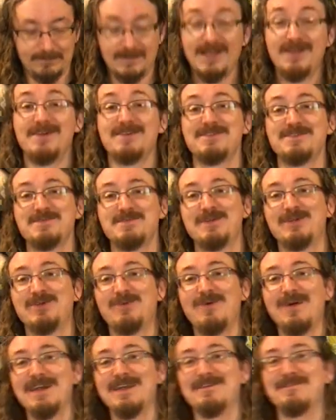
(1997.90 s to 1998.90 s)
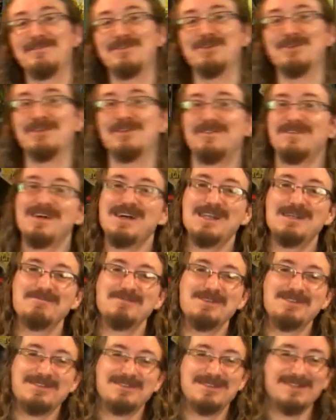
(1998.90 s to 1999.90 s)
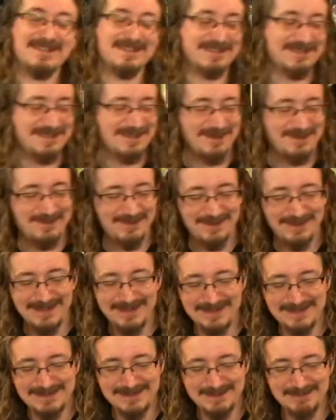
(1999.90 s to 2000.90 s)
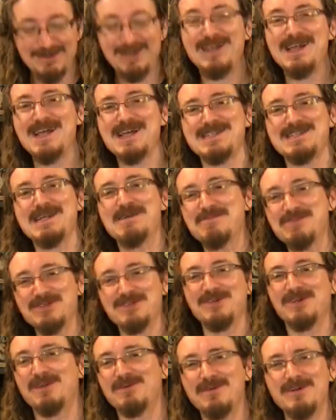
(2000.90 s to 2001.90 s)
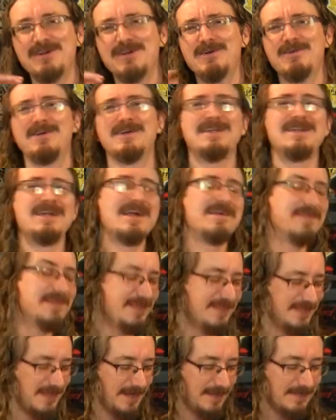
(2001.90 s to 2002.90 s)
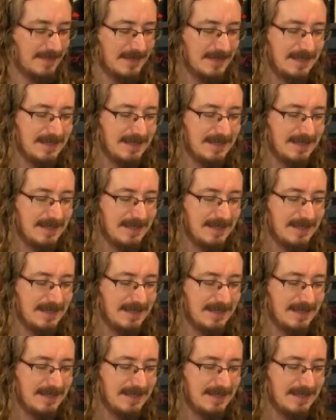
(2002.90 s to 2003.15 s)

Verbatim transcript: All right, there's been quite a few developments since uh, we, since my last episode. I won't go into everything.